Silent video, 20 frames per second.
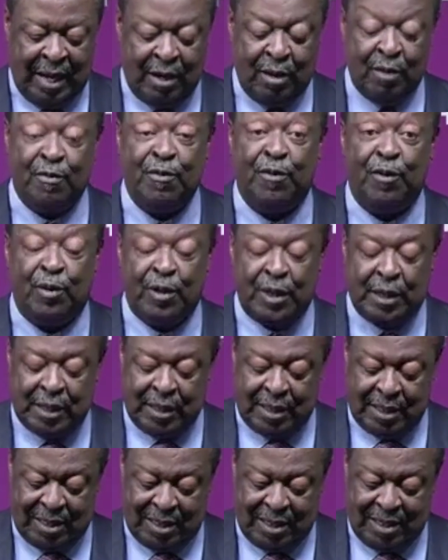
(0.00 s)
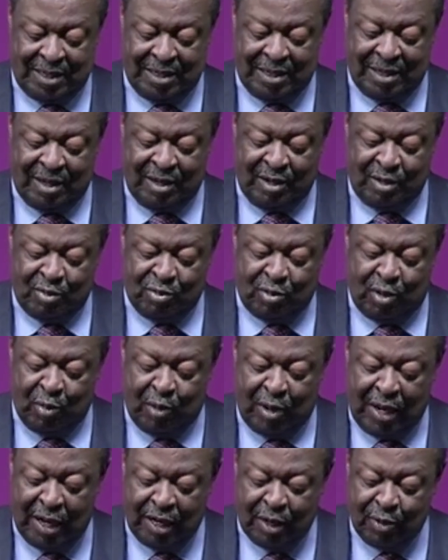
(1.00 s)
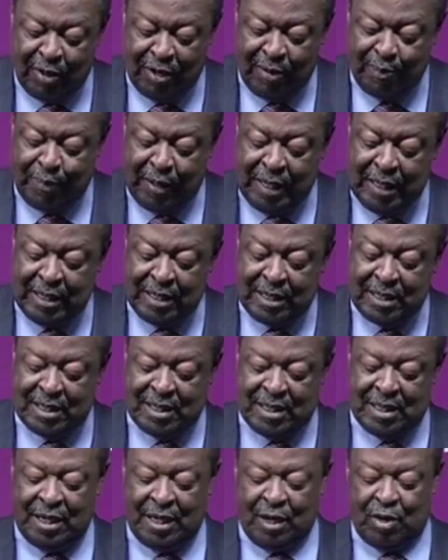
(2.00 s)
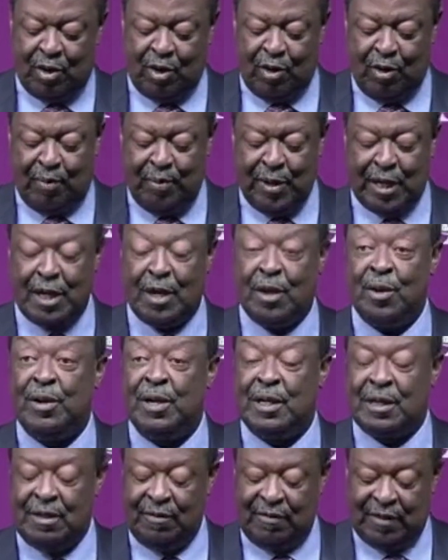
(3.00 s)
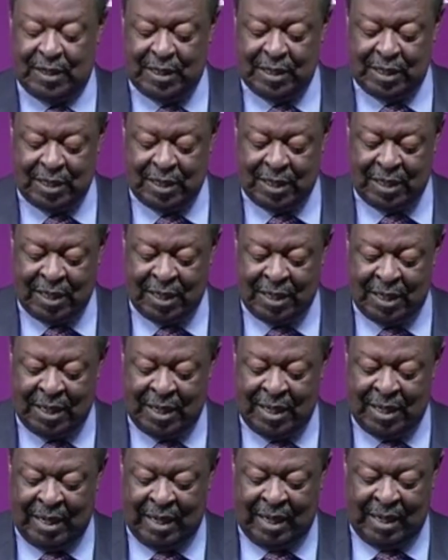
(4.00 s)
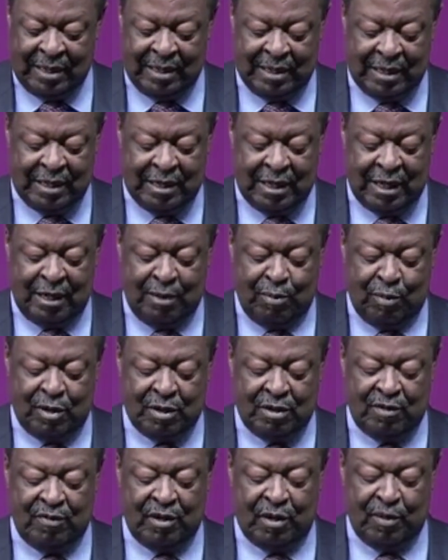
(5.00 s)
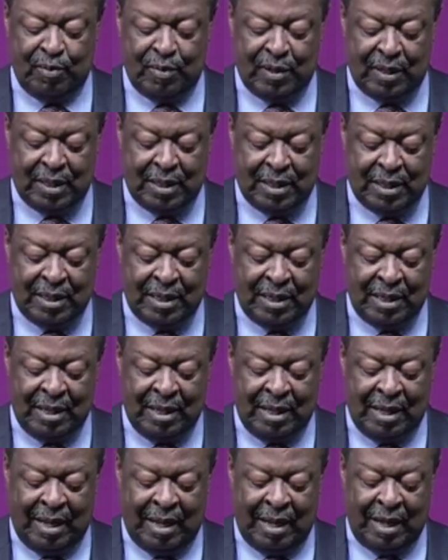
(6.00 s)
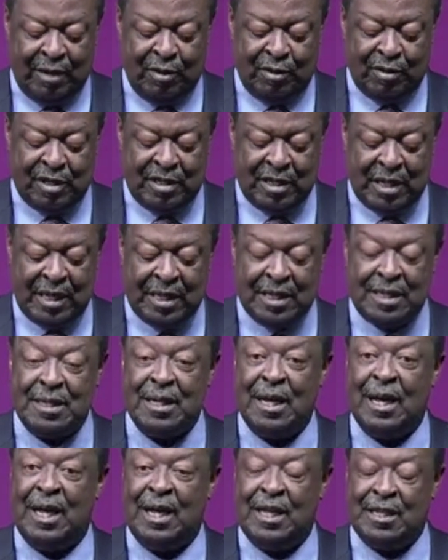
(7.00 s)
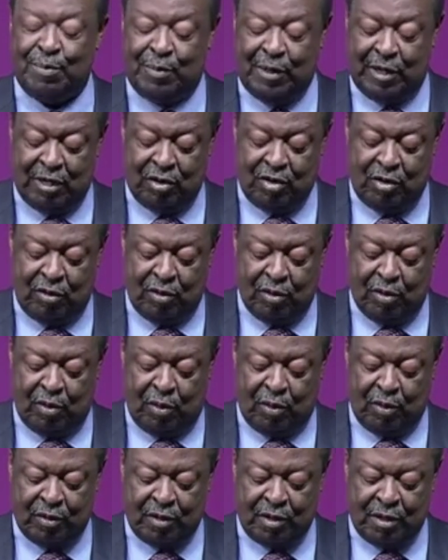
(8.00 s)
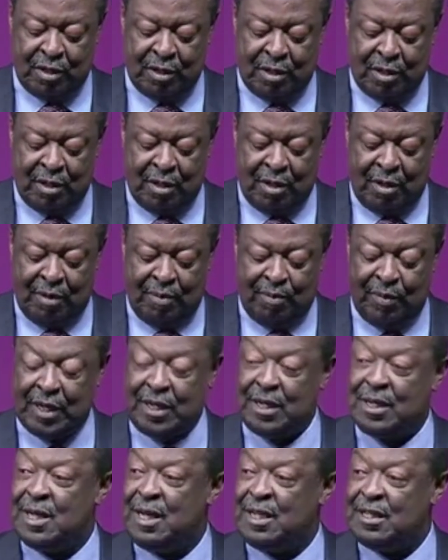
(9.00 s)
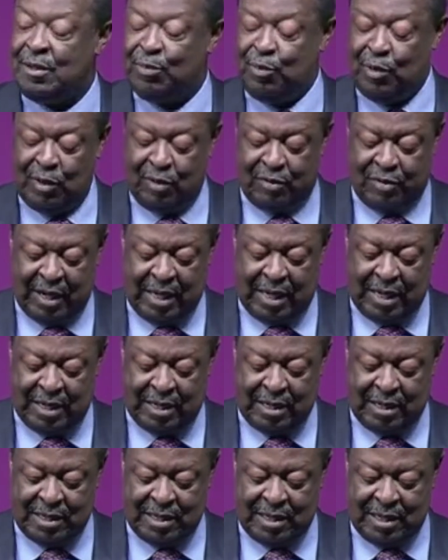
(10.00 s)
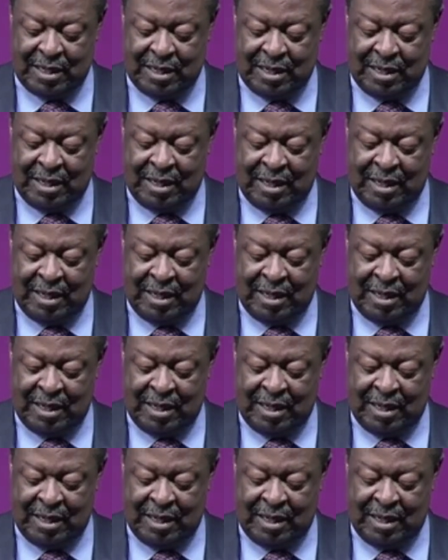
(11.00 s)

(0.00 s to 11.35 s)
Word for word: I look forward to a world where peace, economic connectivity, and sustainable development are not just aspirational goals, but tangible realities.